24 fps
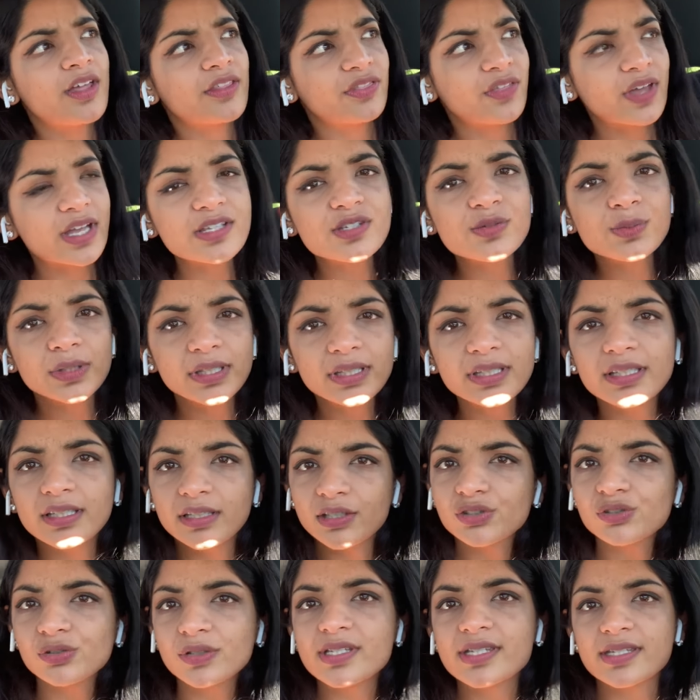That's really
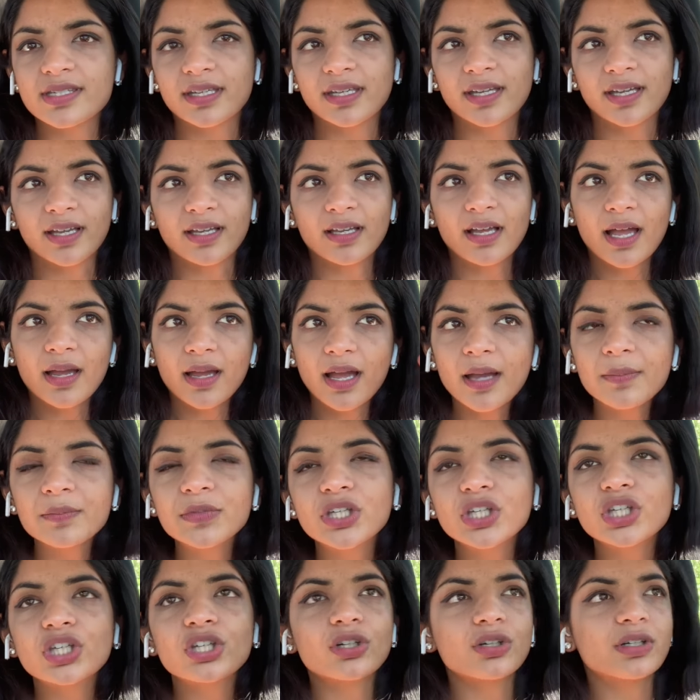interesting. I'm
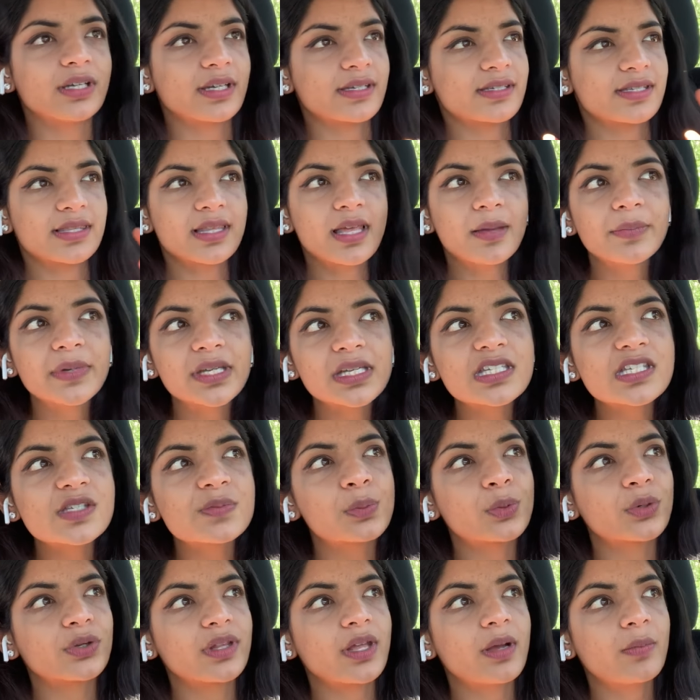curious. Let me
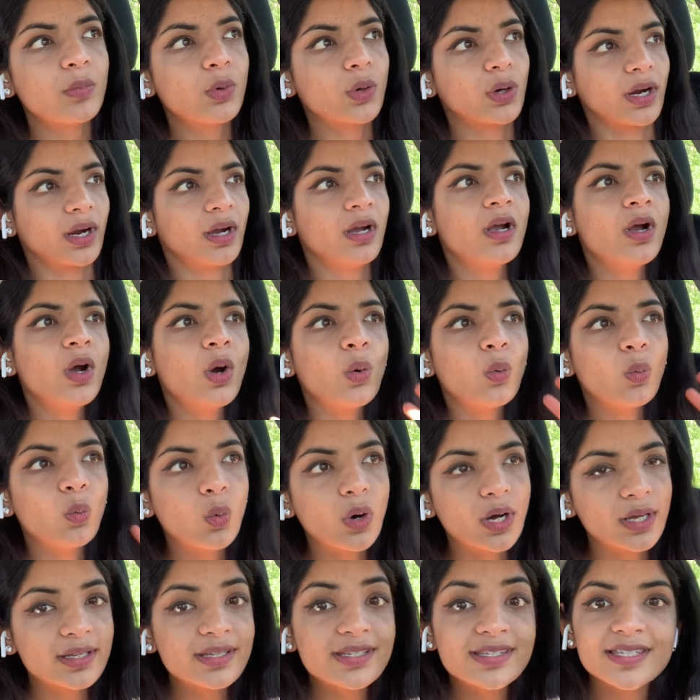explore that more.
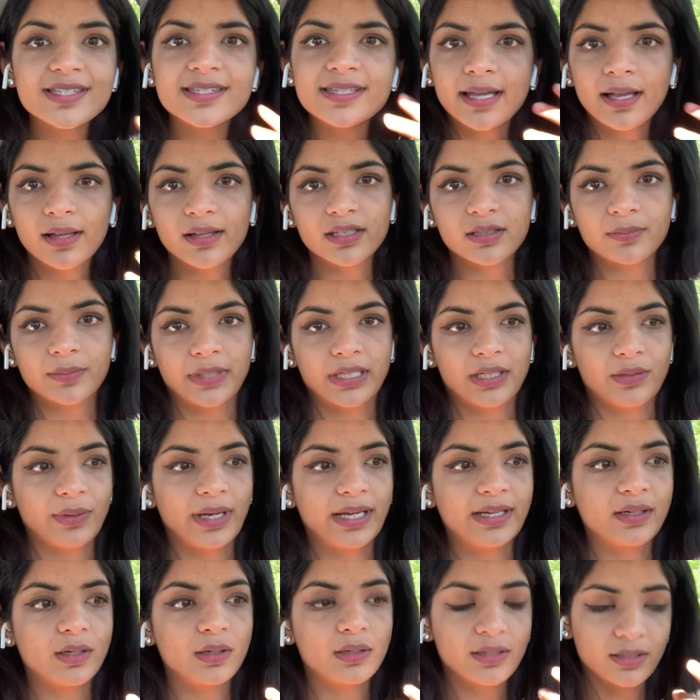What is this telling me,
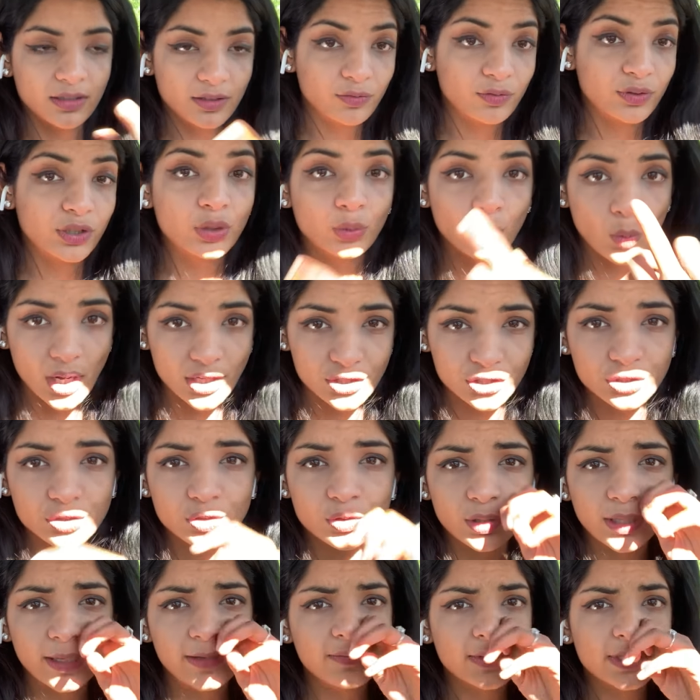right? If you watch a
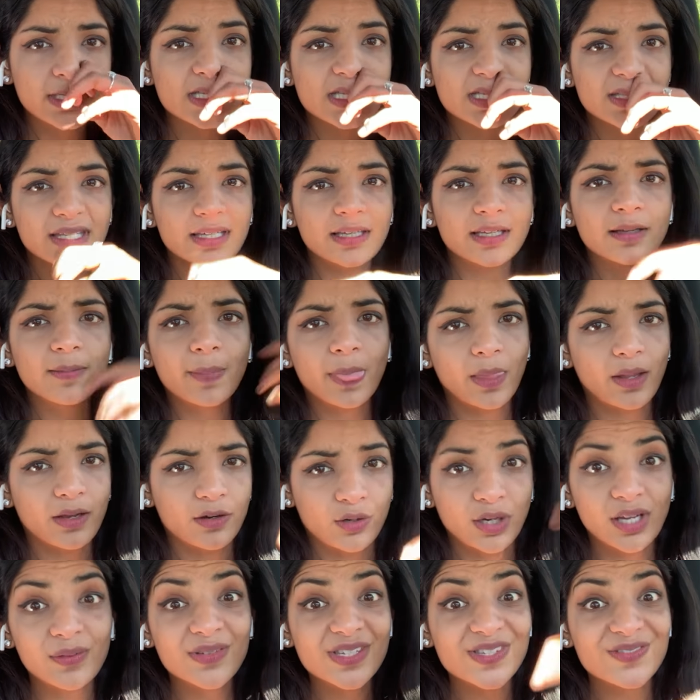cravings
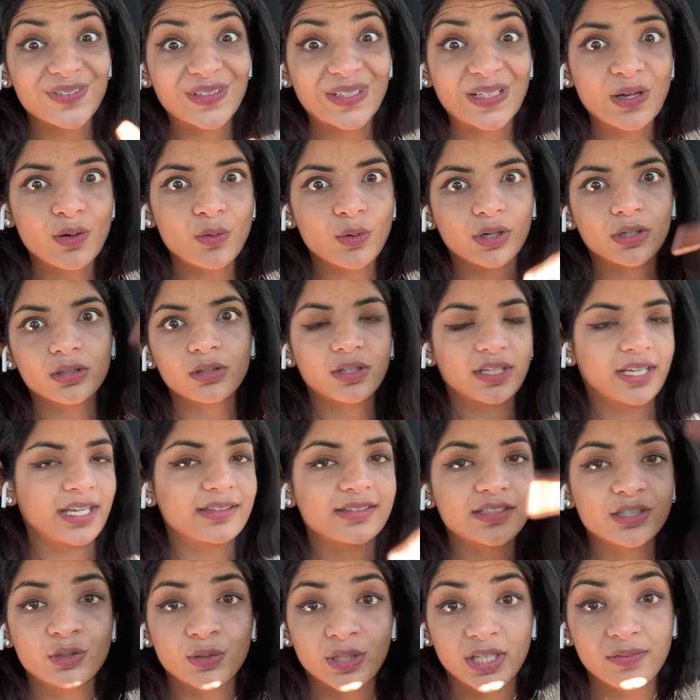video, or get
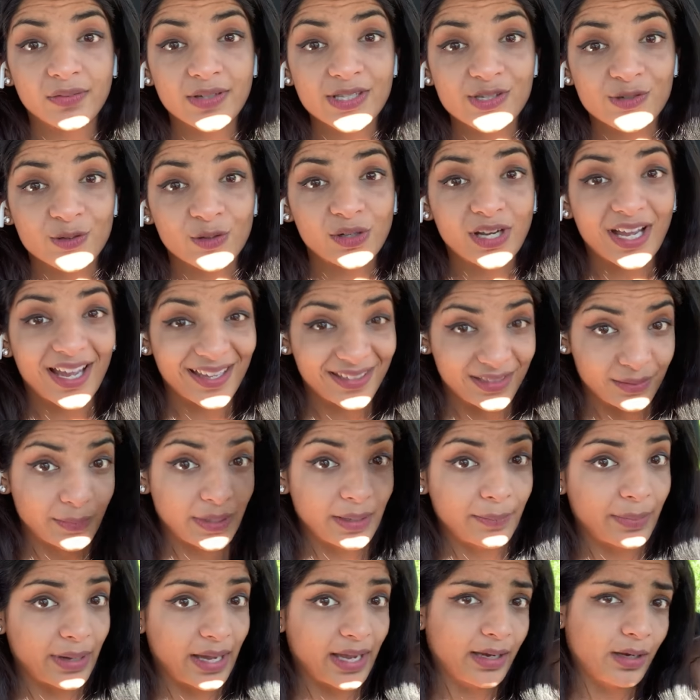the cravings guide in my
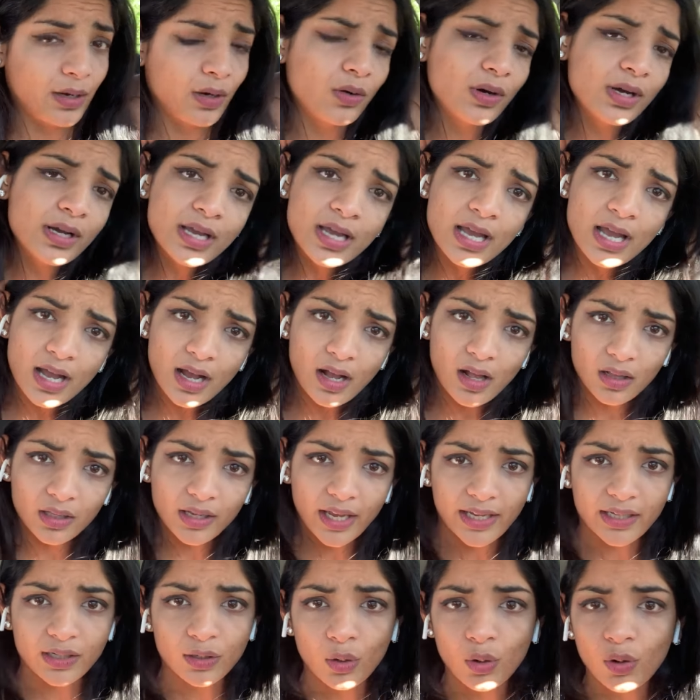bio,
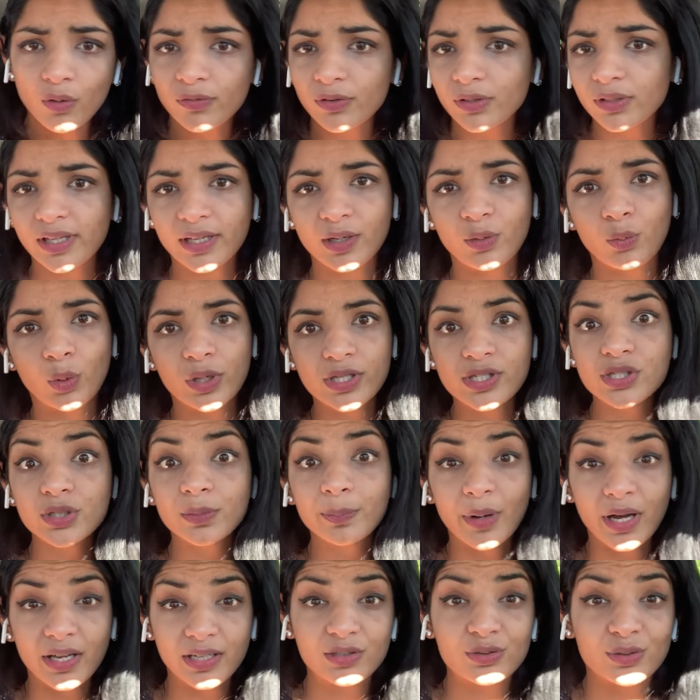I go over like, what's your
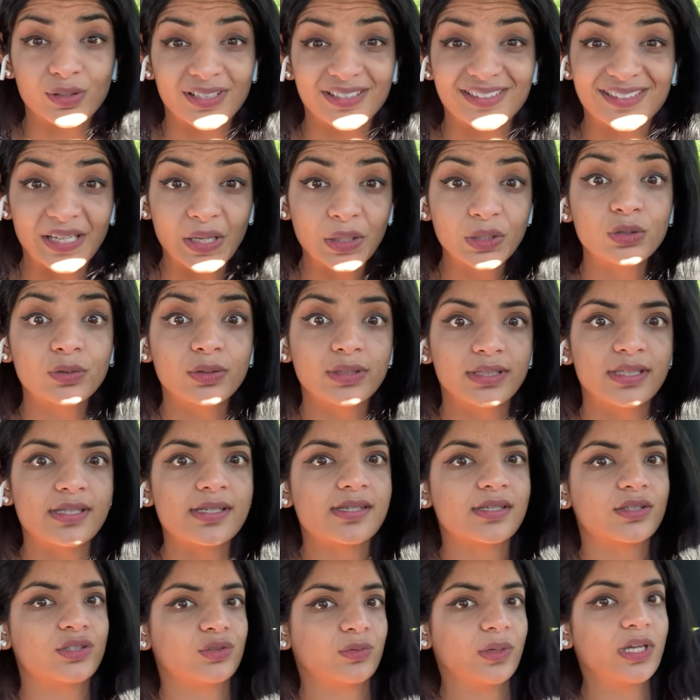body trying to tell you in these
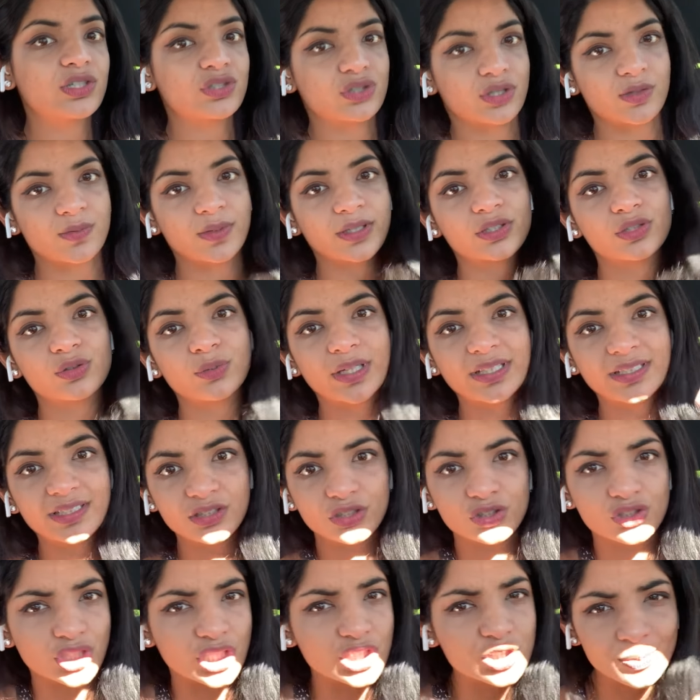situations, right? Do I need to
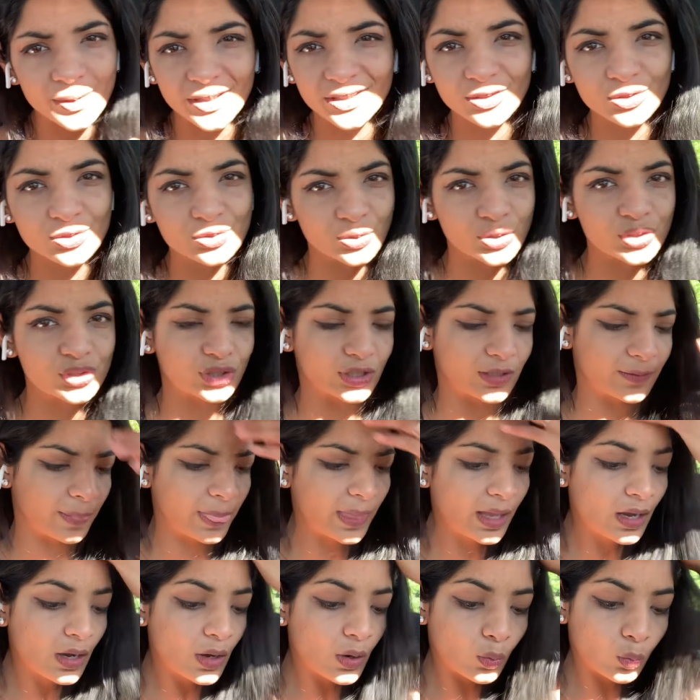change my nutrition?
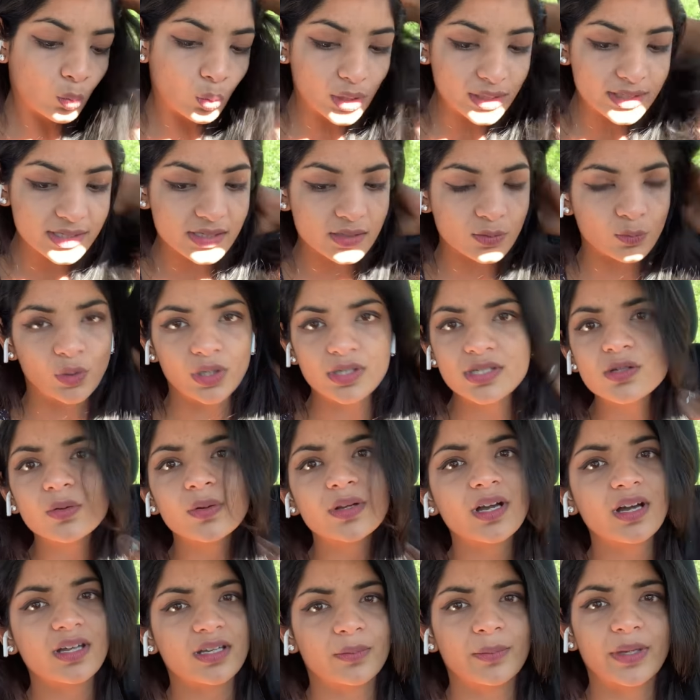What's going
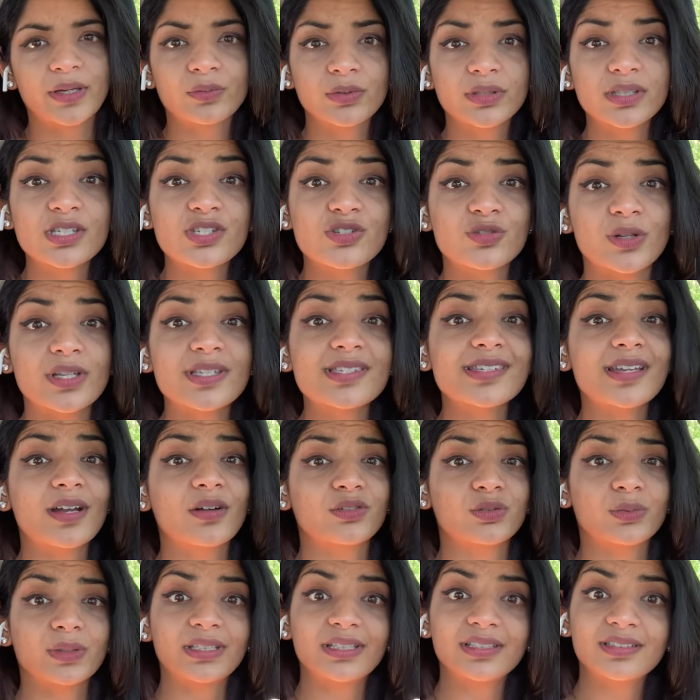on? Am I really stressed out?
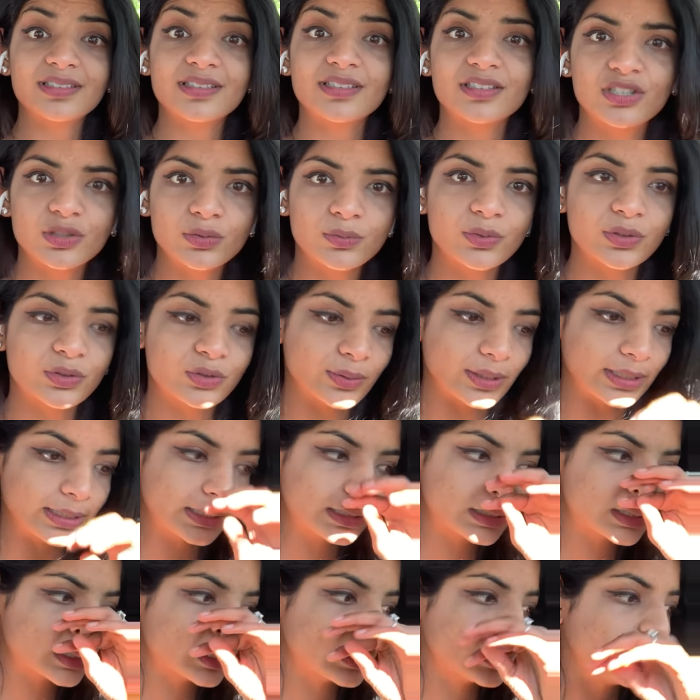Do I need to
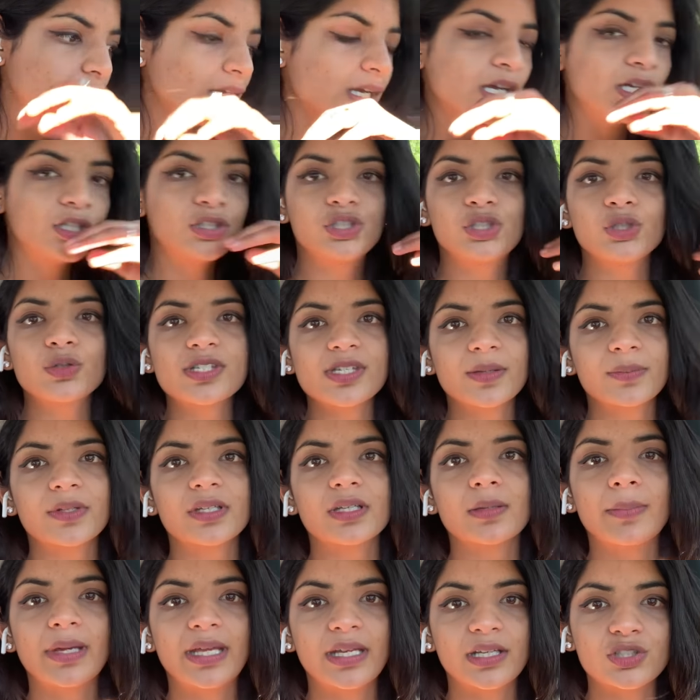do something
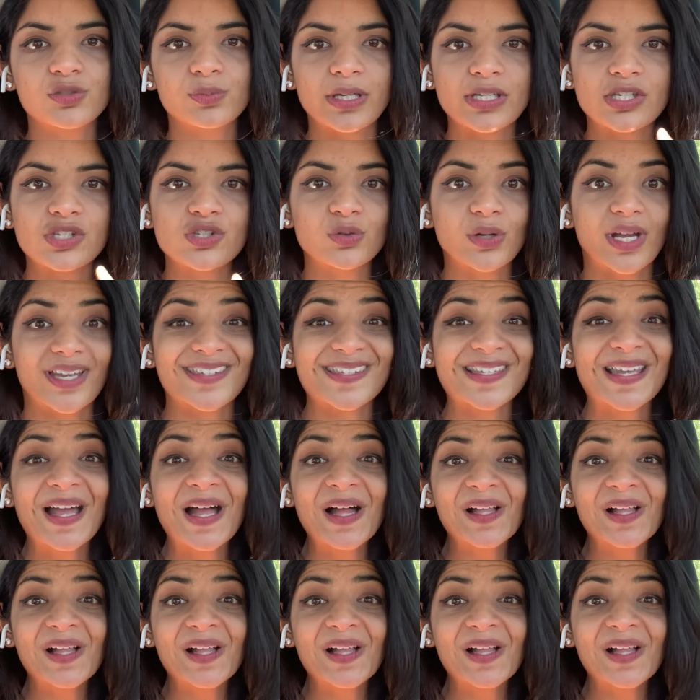to manage my stress?